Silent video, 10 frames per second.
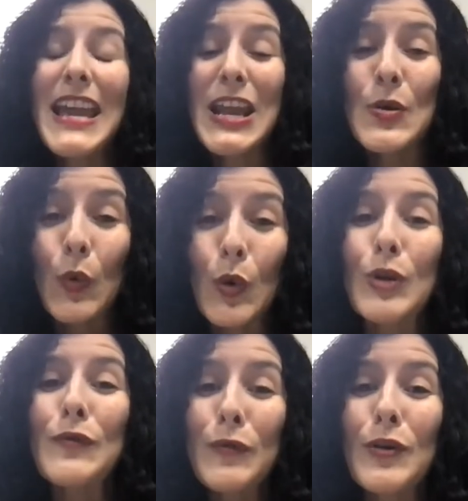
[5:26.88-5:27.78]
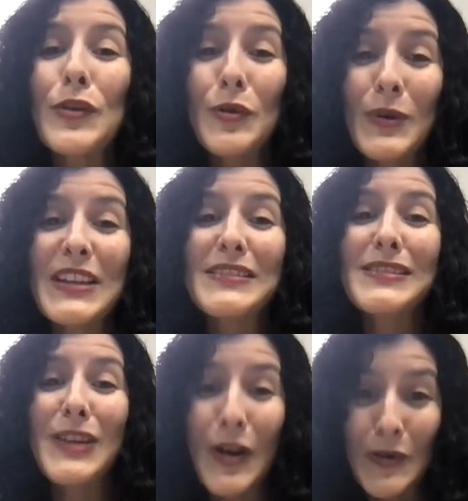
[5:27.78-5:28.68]
in order for the quiz
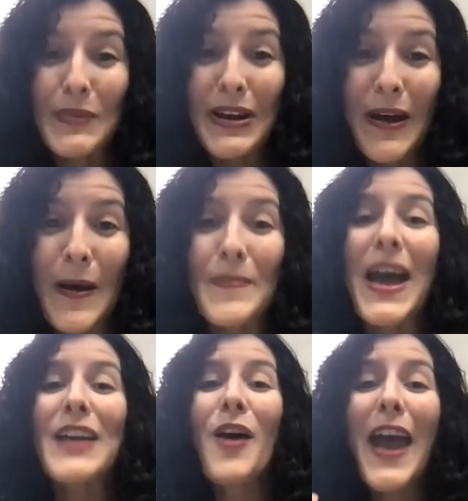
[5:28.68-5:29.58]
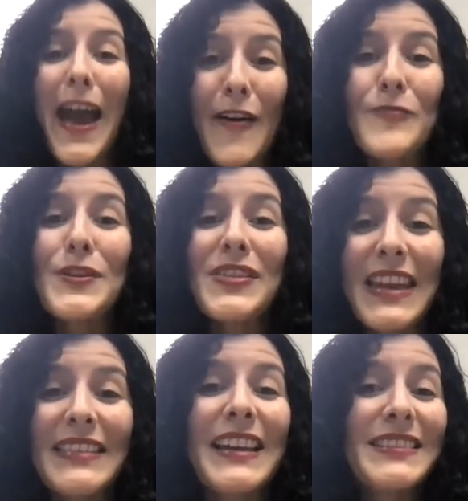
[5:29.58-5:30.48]
to open up. And
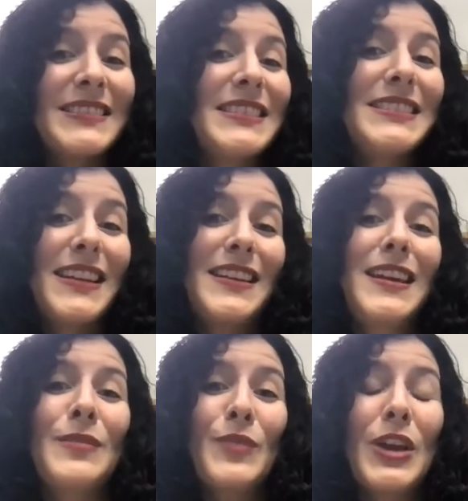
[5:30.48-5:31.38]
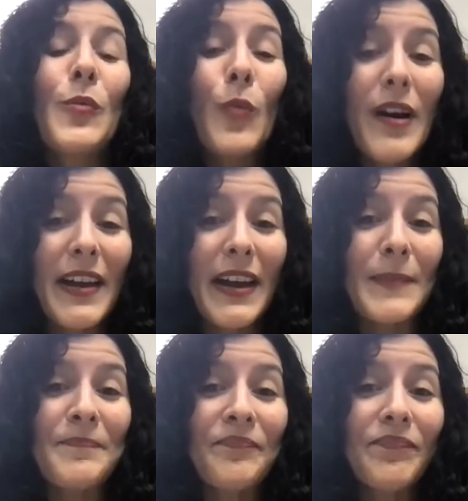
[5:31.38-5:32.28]
everything that is listed in week
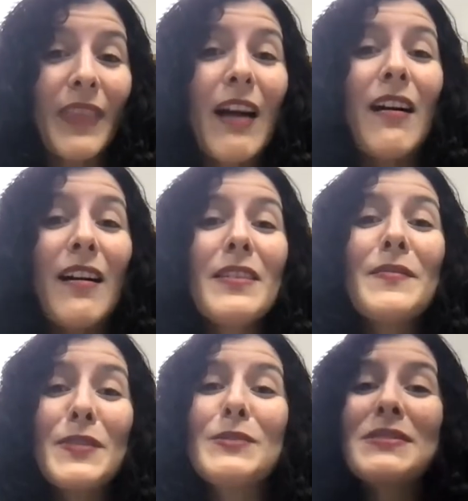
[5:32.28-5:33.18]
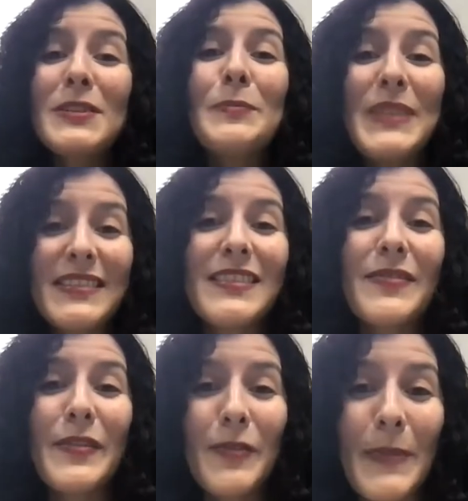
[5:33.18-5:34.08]
one, all of those little pieces of
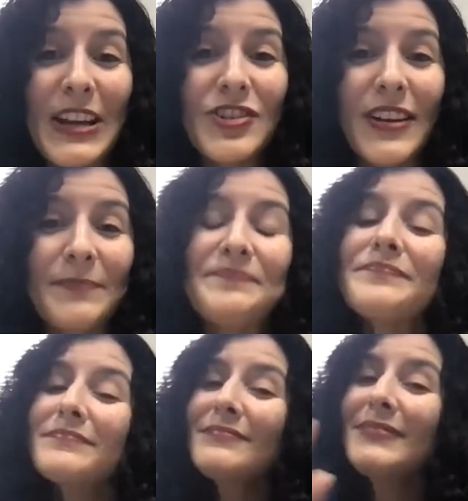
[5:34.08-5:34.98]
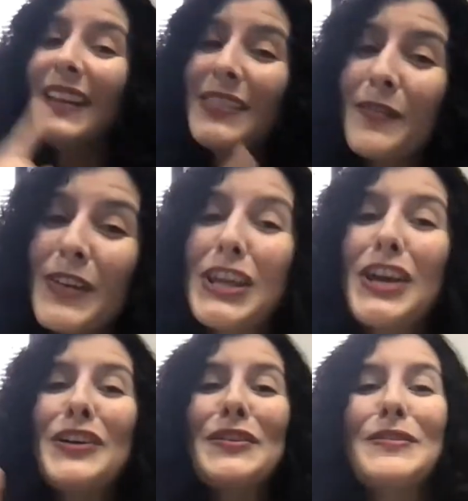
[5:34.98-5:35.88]
information, the
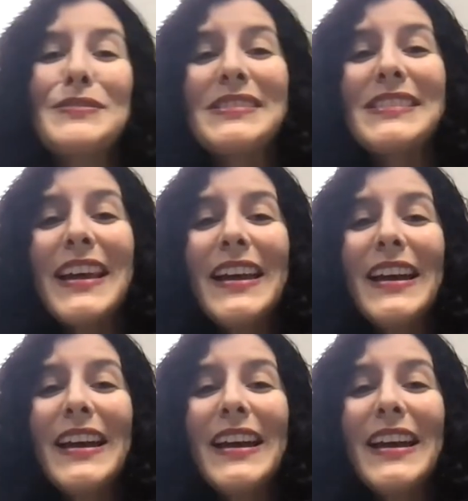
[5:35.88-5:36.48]
videos,